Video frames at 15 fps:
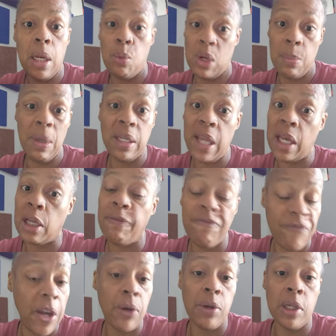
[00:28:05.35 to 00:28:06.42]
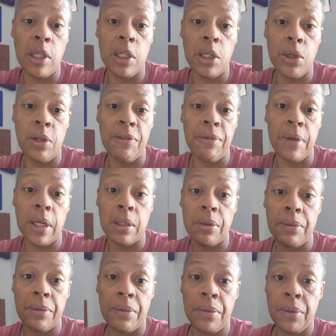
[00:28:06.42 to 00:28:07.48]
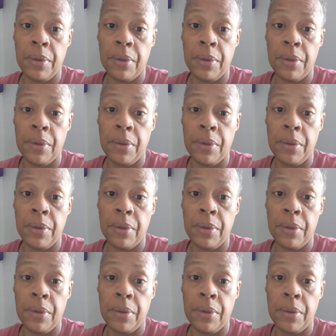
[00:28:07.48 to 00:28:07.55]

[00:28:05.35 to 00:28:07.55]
I want to make that very clear and effective.